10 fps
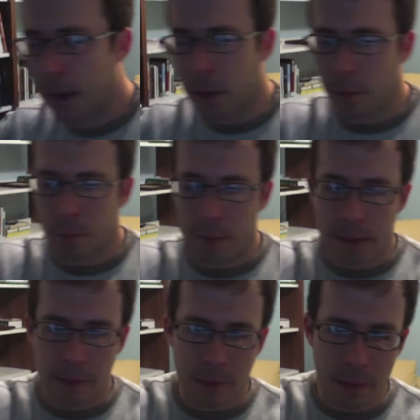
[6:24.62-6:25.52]
and then we'll
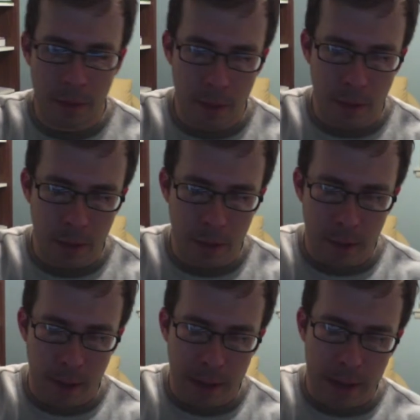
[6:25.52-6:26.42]
round this
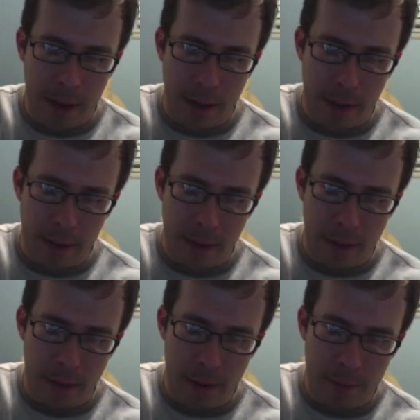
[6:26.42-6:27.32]
out with
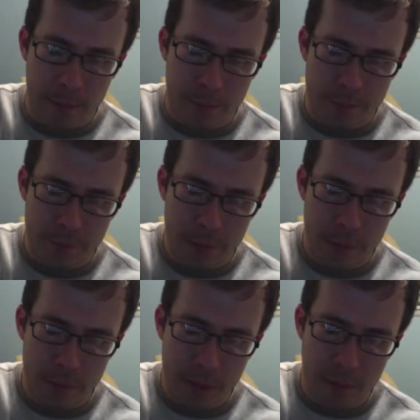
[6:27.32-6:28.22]

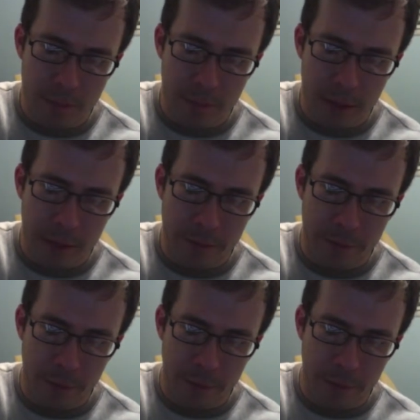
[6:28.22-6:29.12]
a
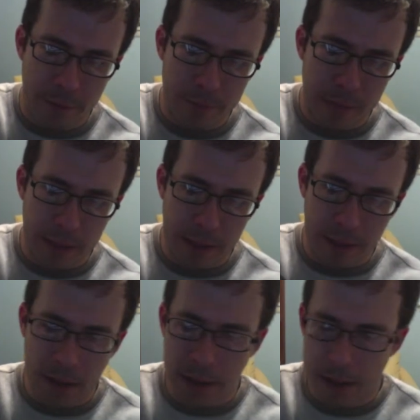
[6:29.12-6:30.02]
some
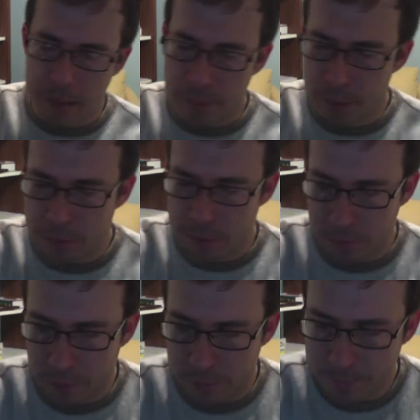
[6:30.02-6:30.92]
flavor from
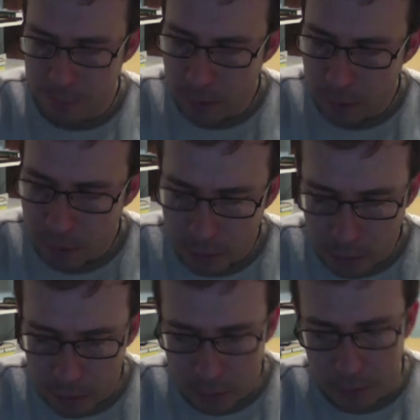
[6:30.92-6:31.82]
the
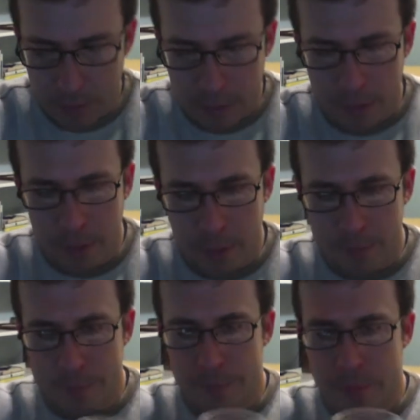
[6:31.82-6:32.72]
Moose Drool.
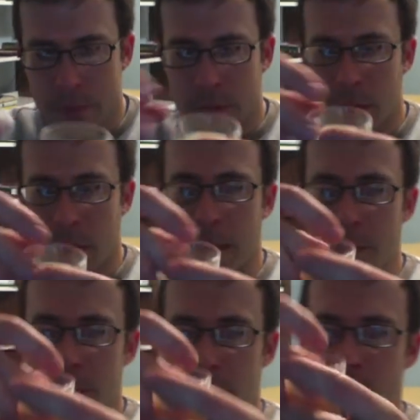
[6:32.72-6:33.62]
So
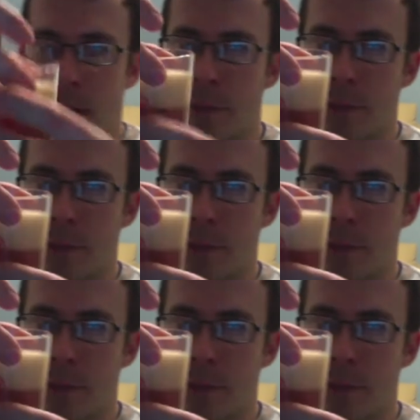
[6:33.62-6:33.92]
here,